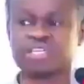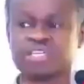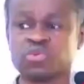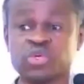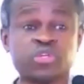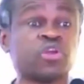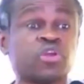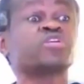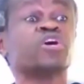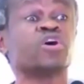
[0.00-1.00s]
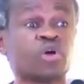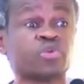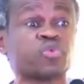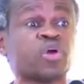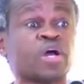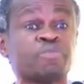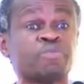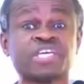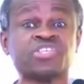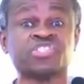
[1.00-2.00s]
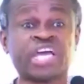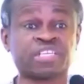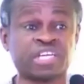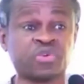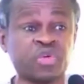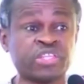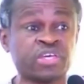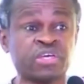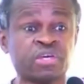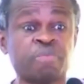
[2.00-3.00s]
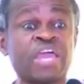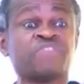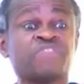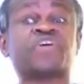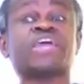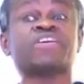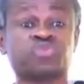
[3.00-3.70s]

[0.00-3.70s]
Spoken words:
By faith, we just believed that it is good.